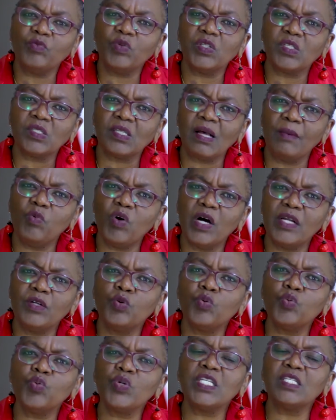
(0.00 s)
with someone
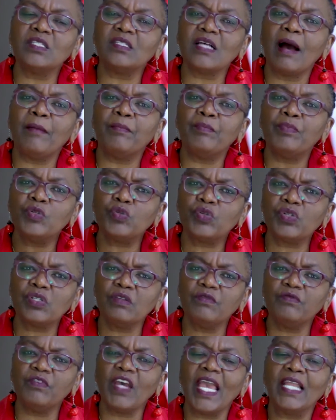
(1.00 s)
who is
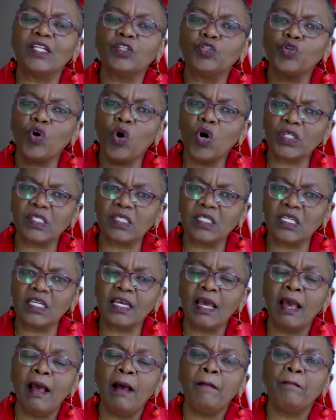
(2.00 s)
abusive and
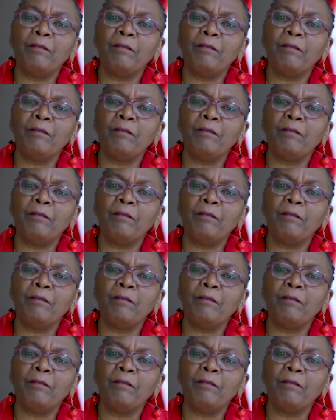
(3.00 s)
toxic,